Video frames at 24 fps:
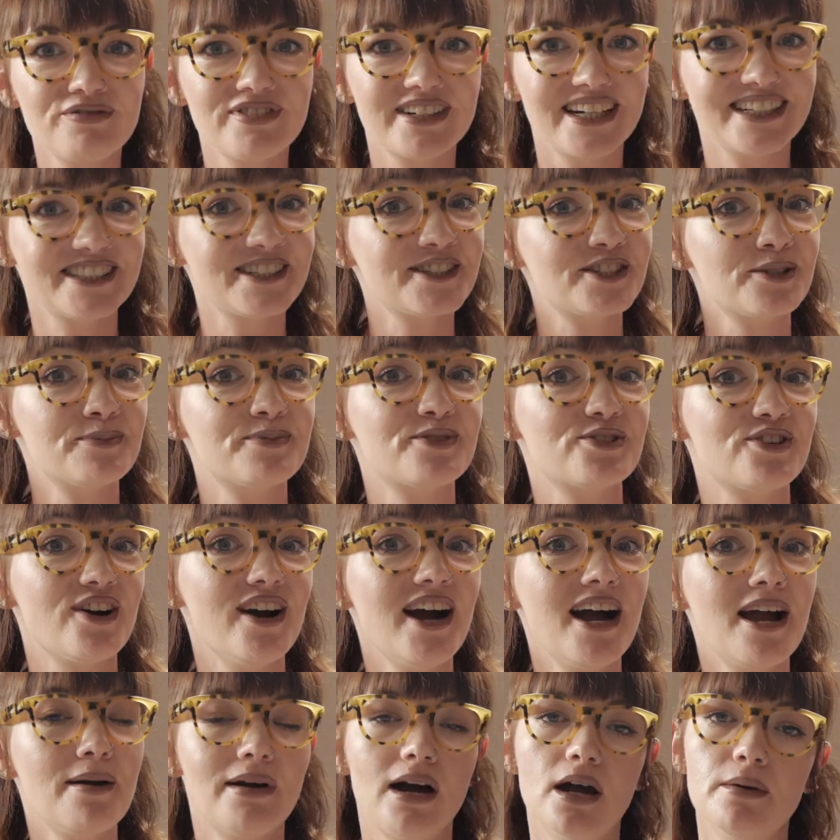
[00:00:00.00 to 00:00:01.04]
forget to
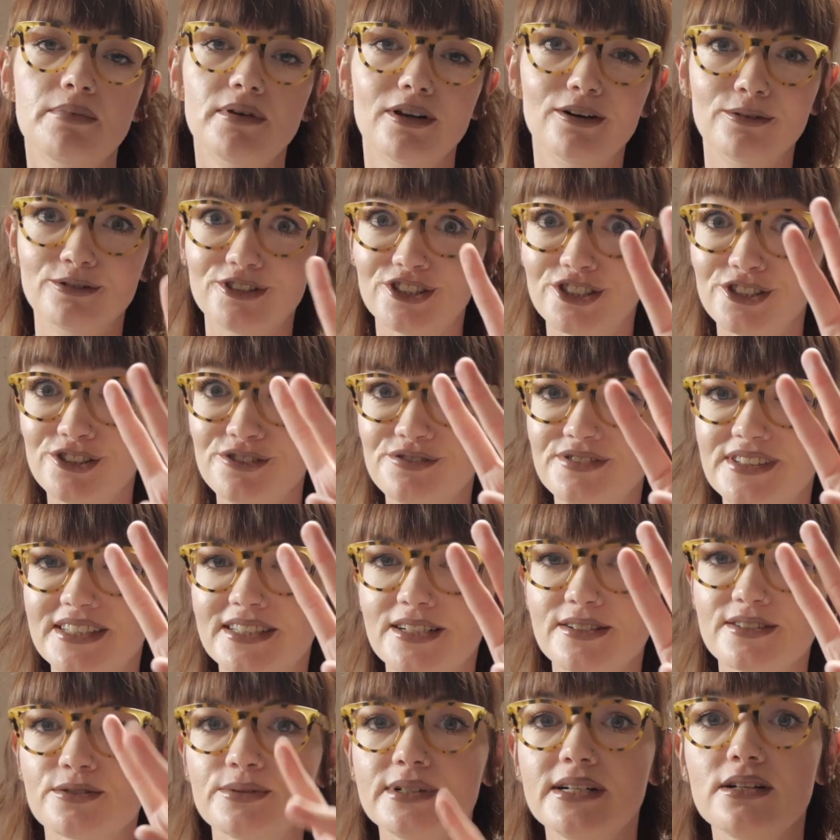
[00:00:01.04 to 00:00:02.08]
subscribe. I upload 2
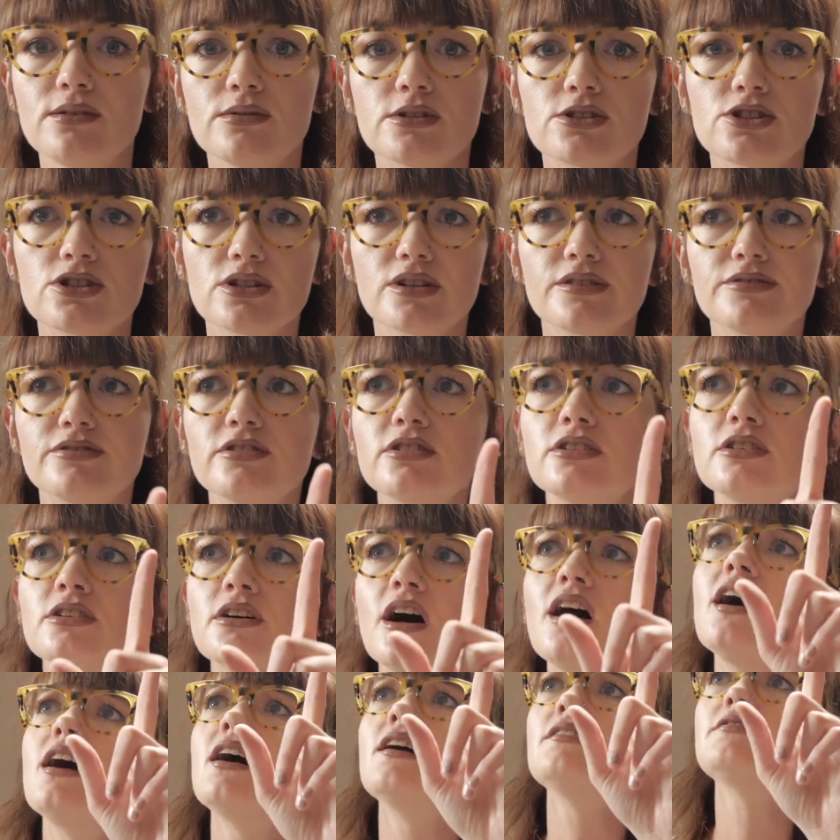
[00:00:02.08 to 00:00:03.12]
videos a week, which are full
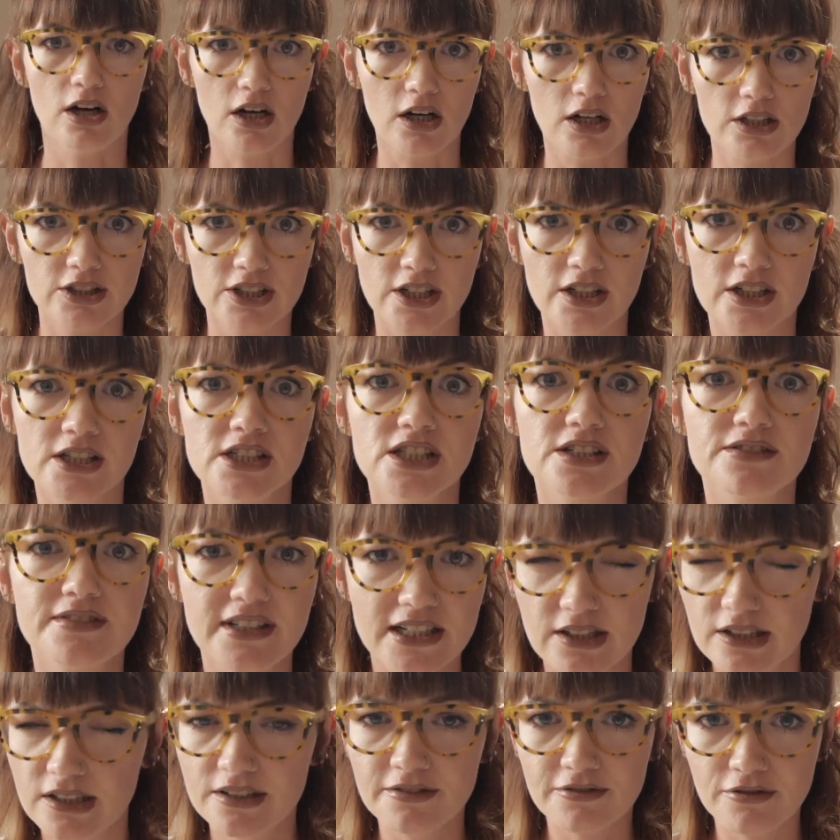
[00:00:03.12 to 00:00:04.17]
of alternative
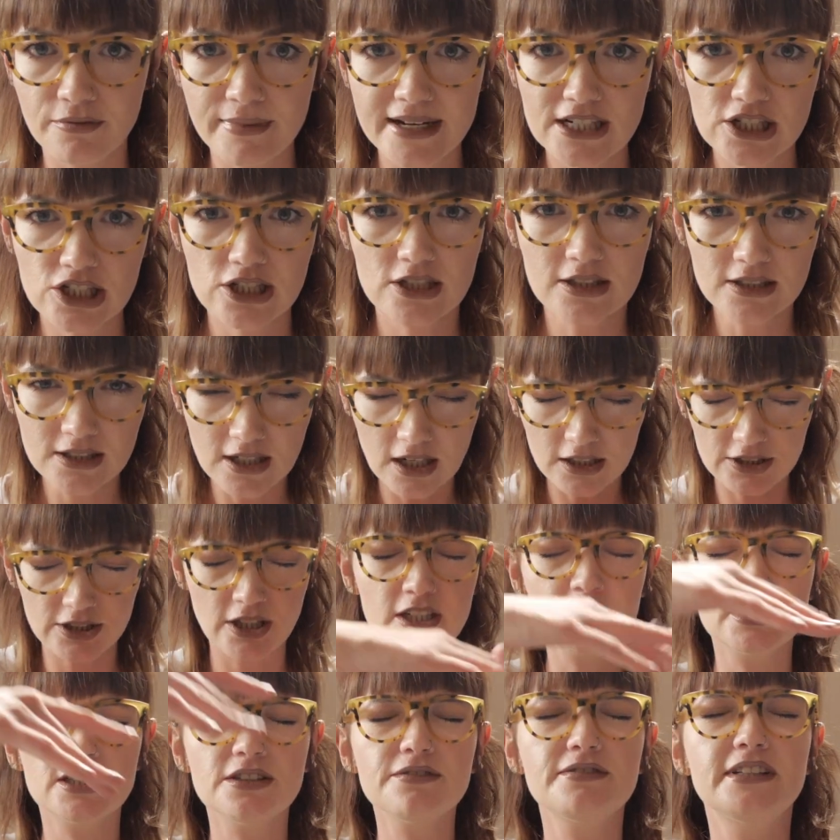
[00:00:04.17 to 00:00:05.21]
theatre information and
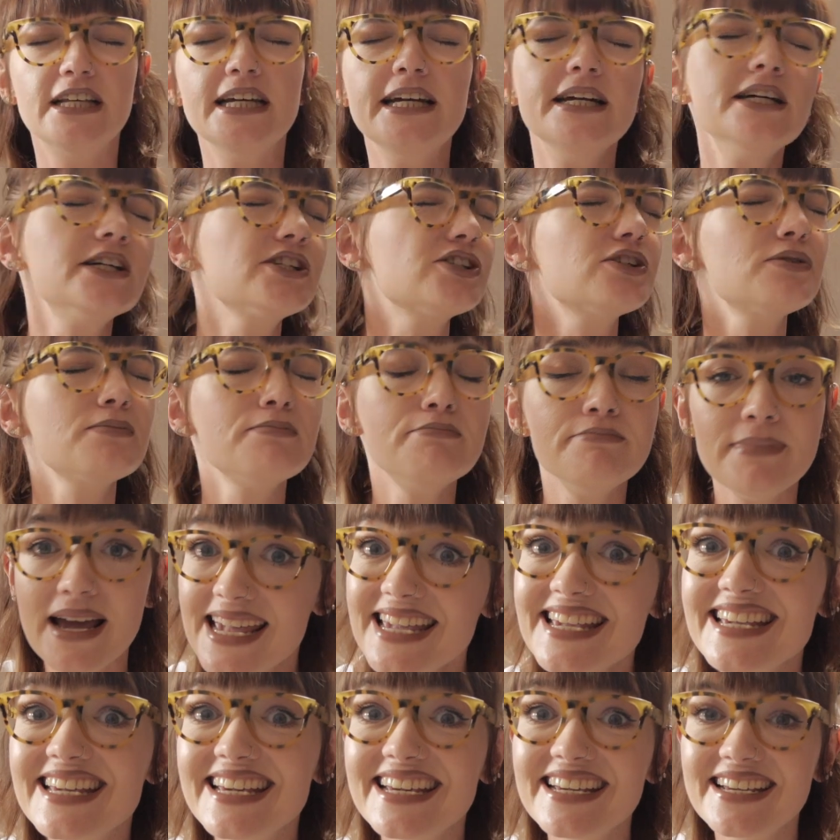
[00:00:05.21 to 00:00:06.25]
alternative theatre
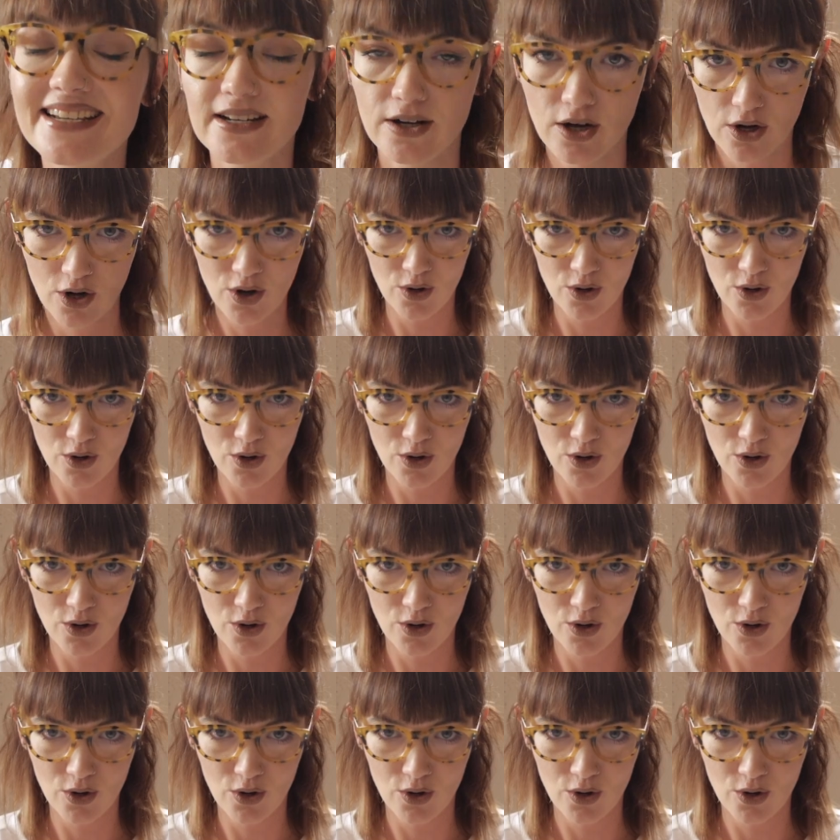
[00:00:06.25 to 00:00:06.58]
making